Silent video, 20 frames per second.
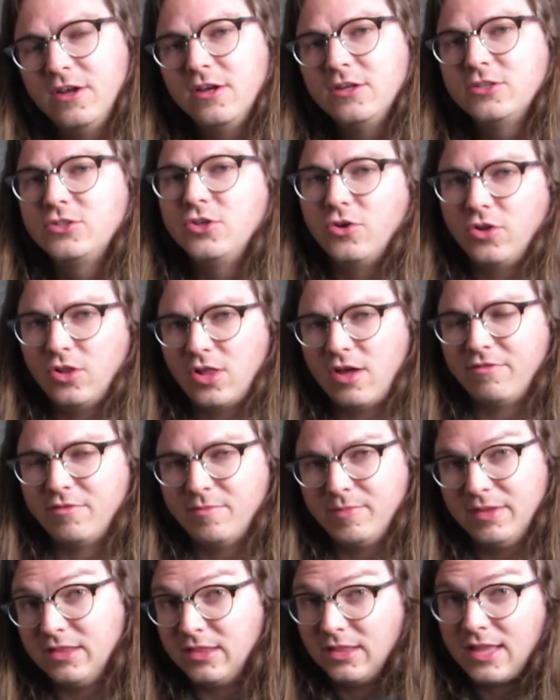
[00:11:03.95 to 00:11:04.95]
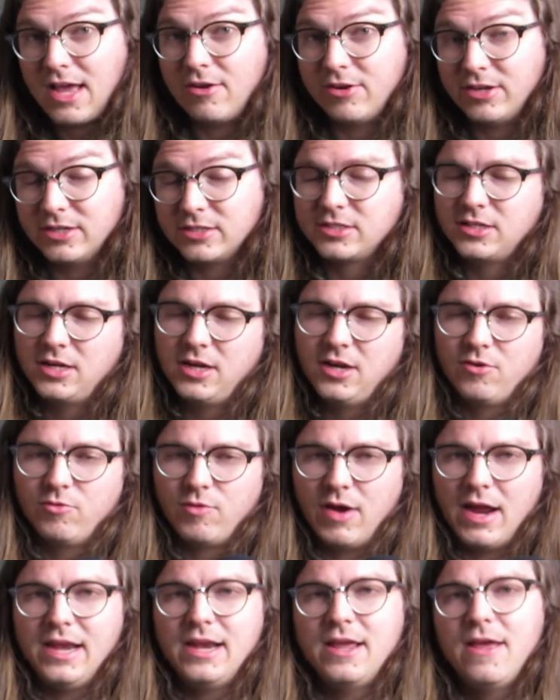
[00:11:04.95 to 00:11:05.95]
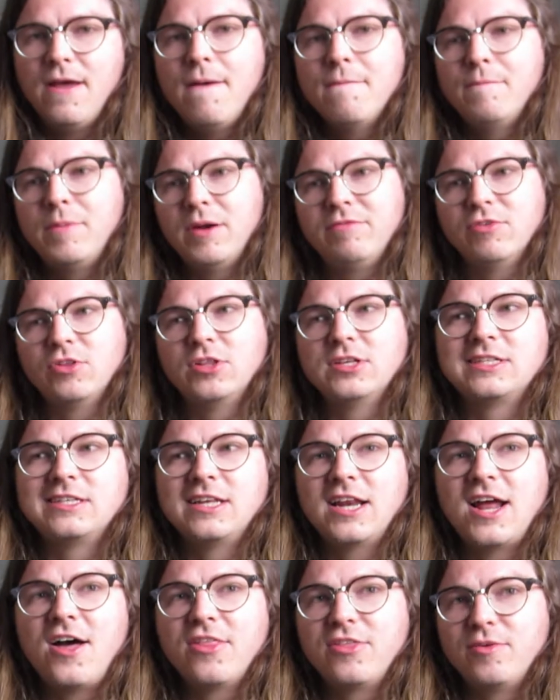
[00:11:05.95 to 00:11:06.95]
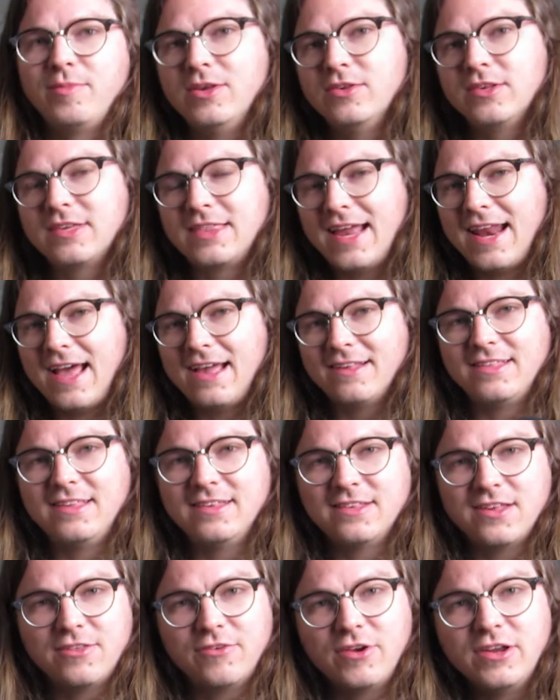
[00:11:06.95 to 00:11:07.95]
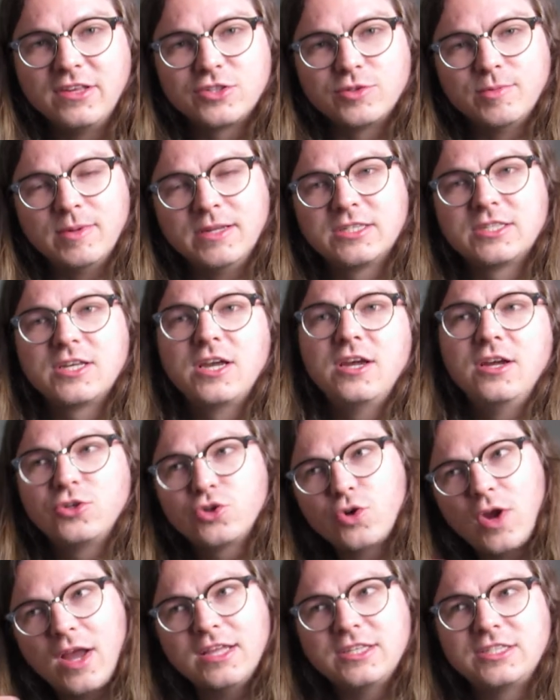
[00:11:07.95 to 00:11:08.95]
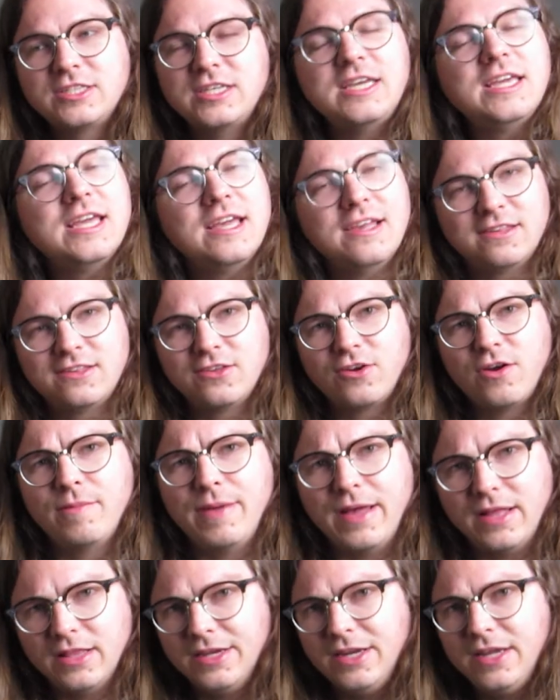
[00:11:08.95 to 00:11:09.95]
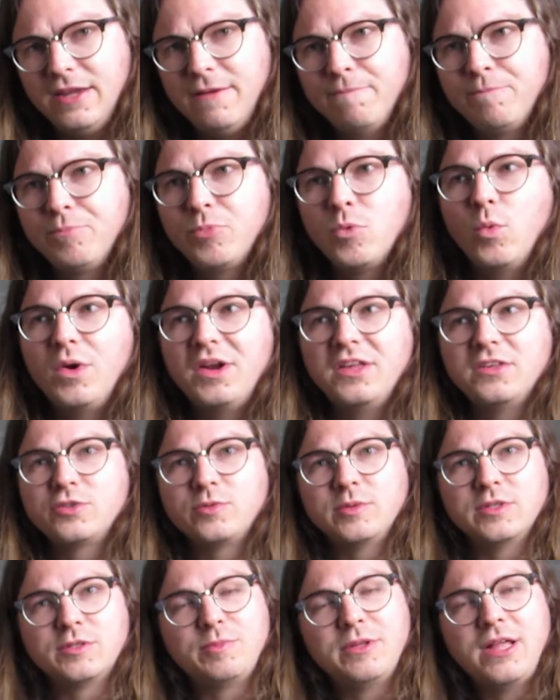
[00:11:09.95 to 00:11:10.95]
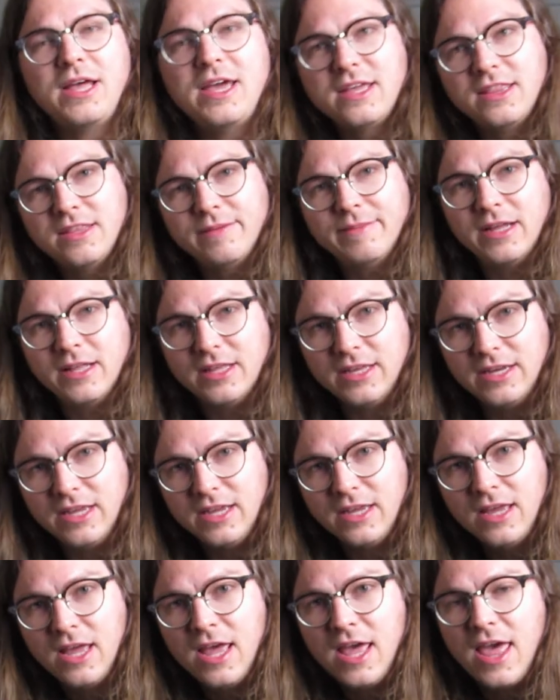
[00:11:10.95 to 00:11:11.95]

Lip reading: So it'll often be the loudest, right? But if you're listening to other music that has these other instruments, try and see, is there a melody? What instrument's playing the melody?